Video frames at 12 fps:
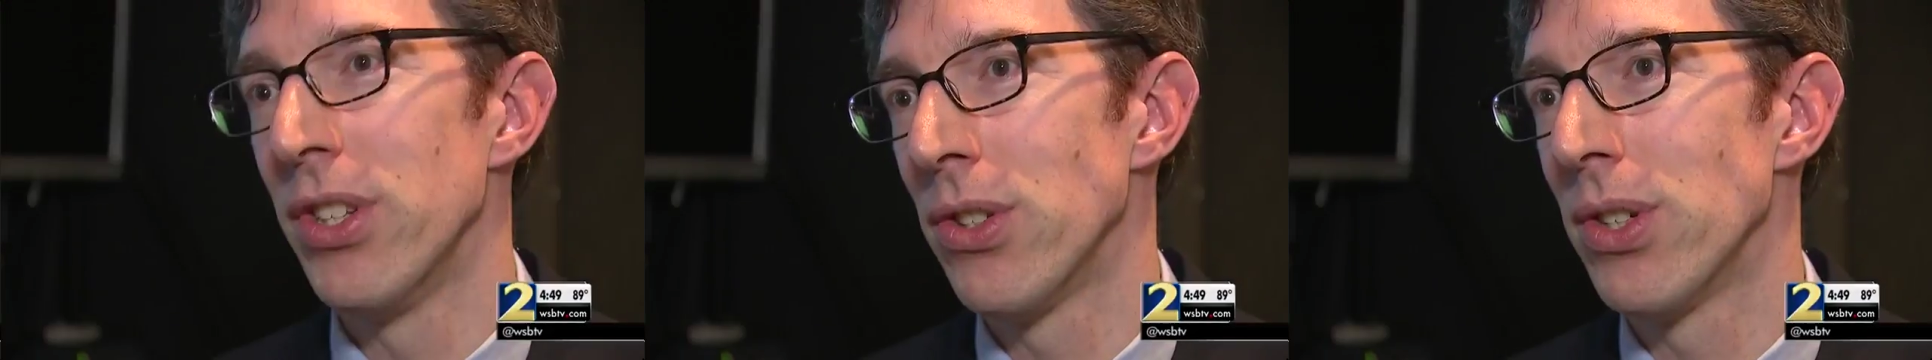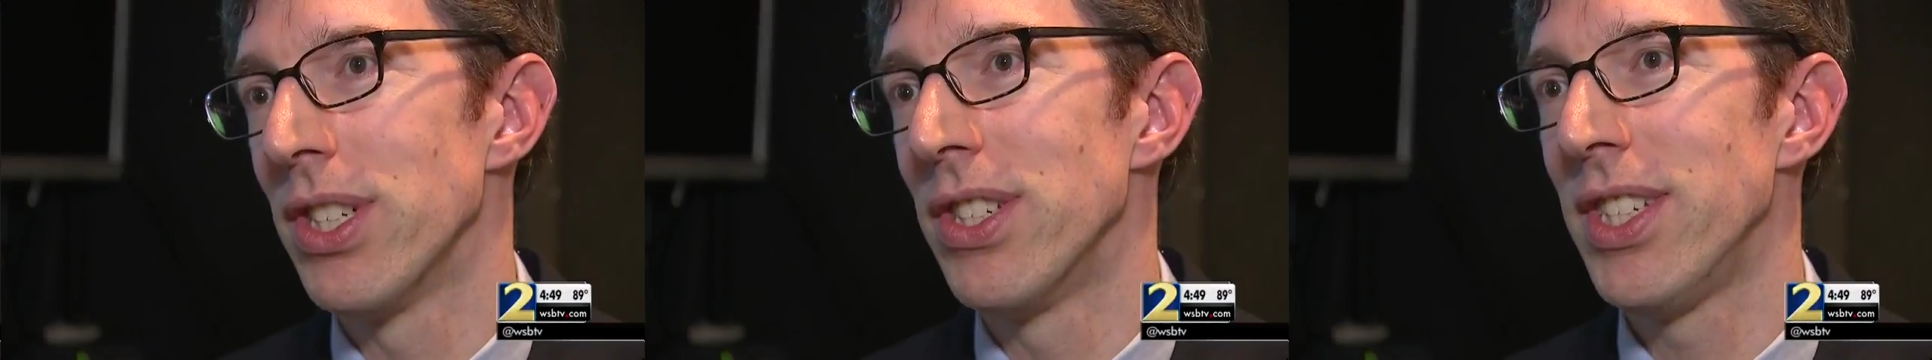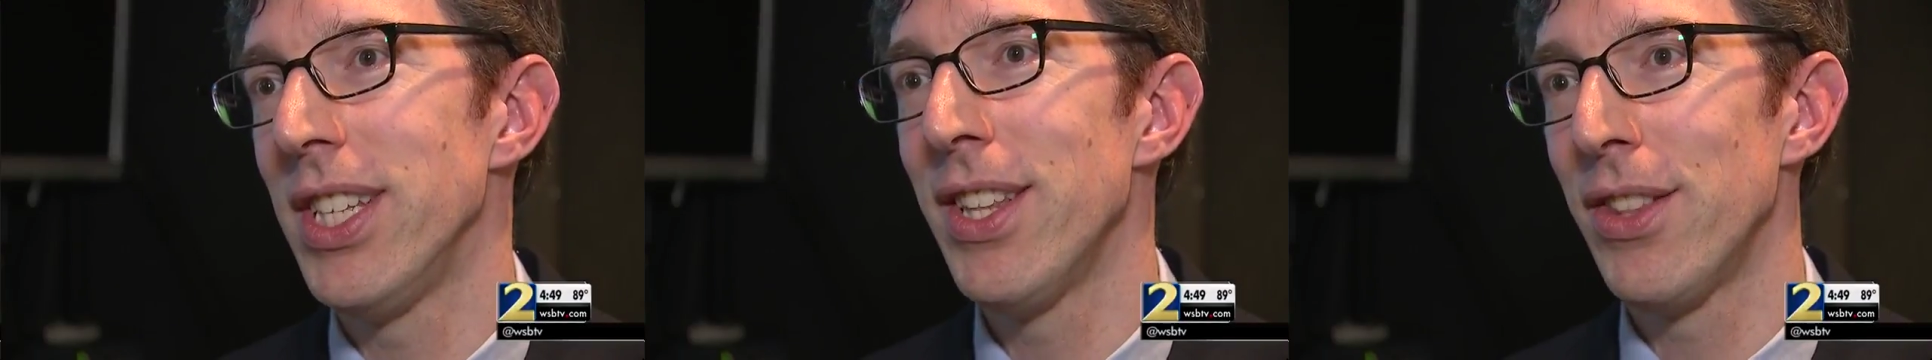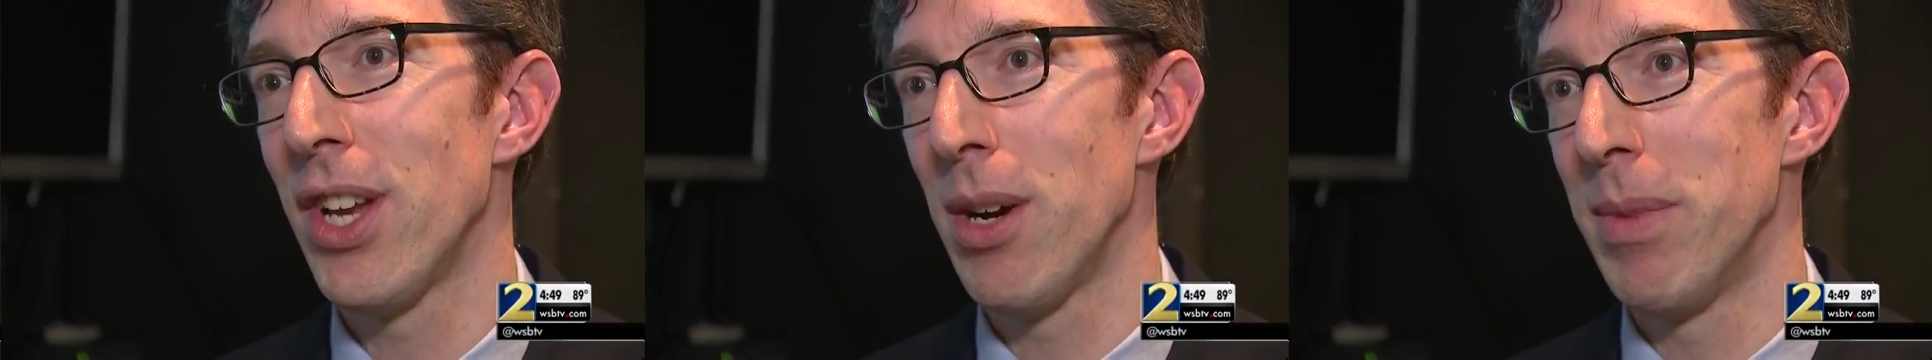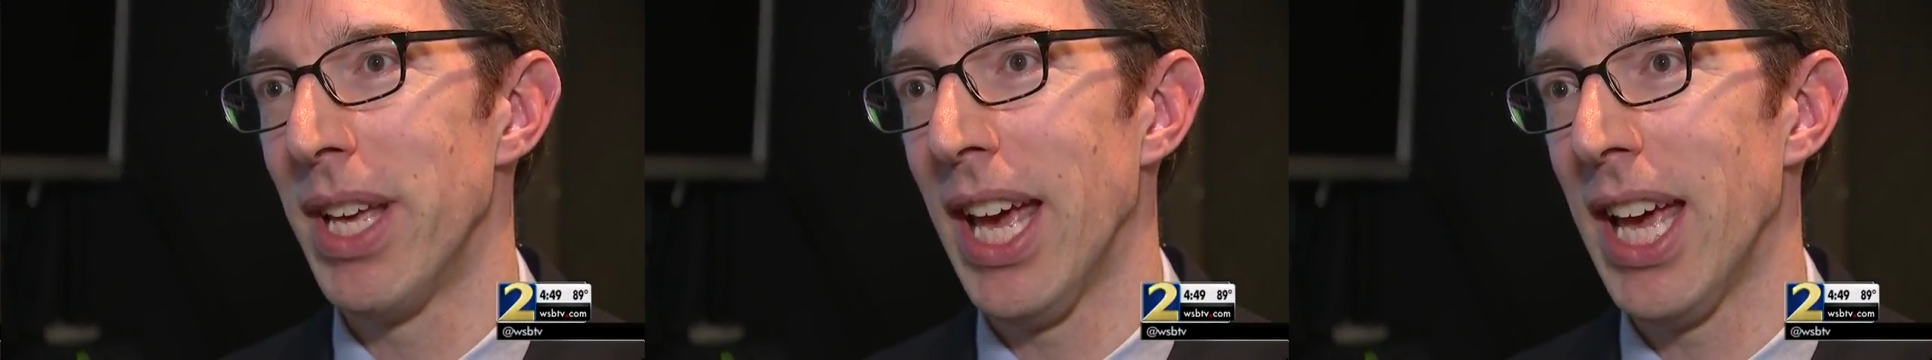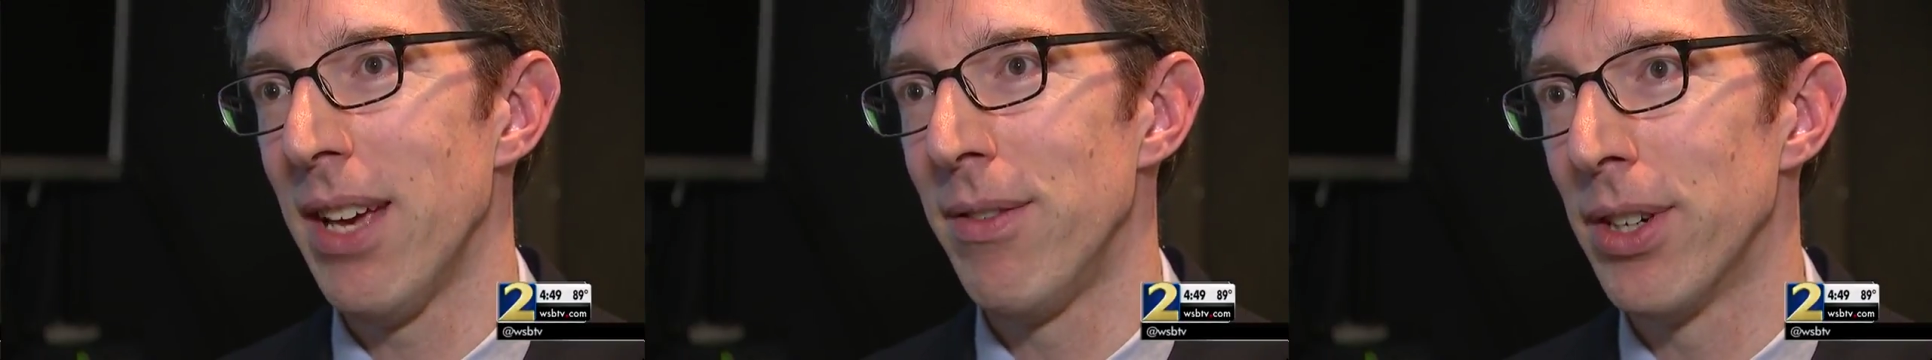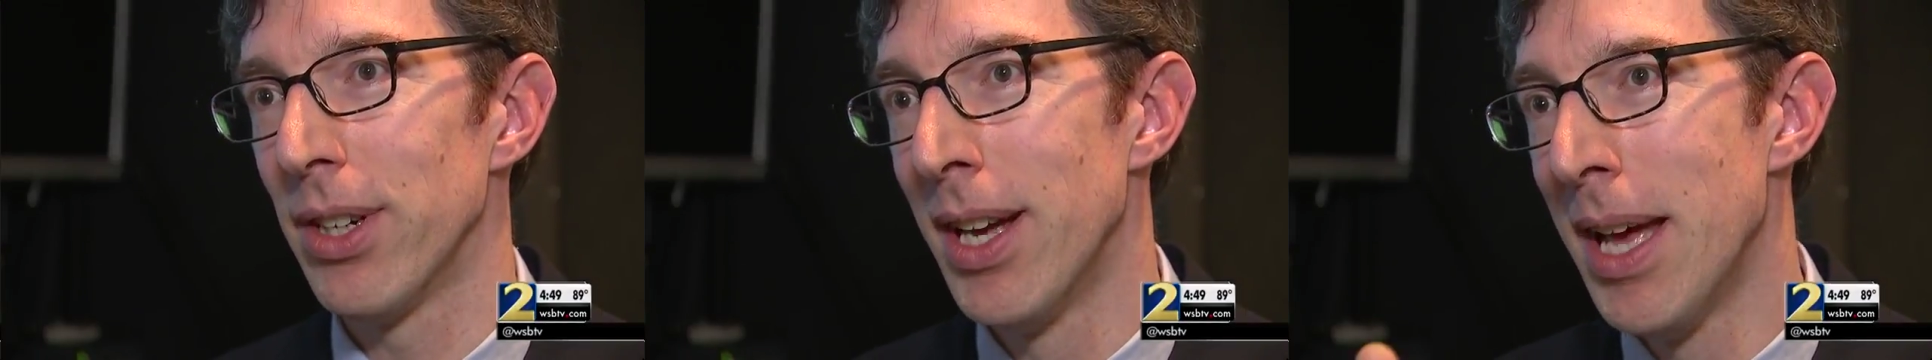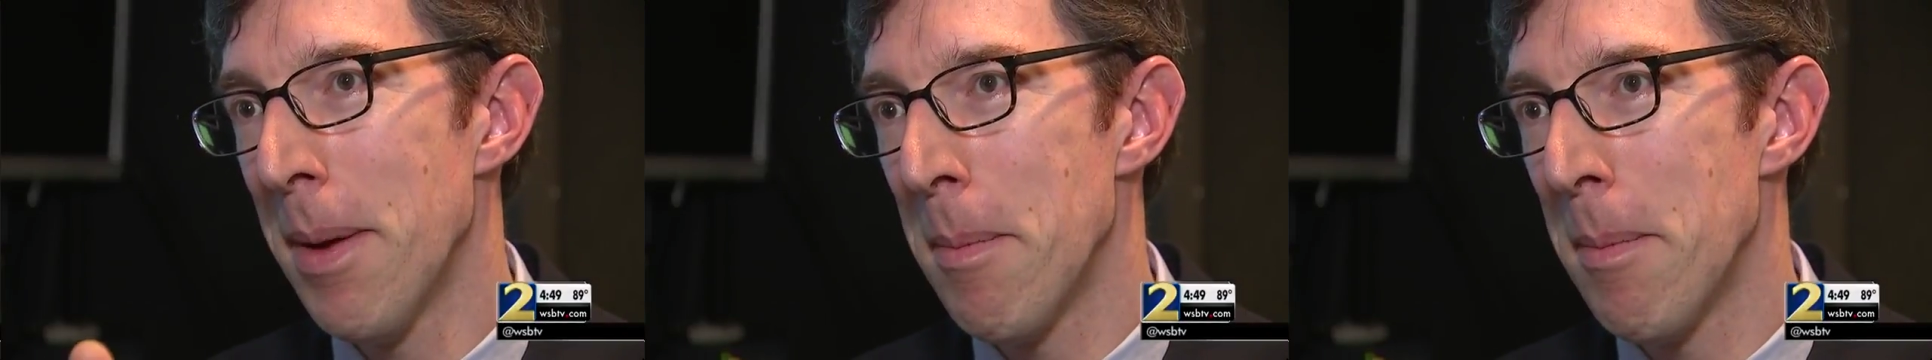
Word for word: And so to see that their behavior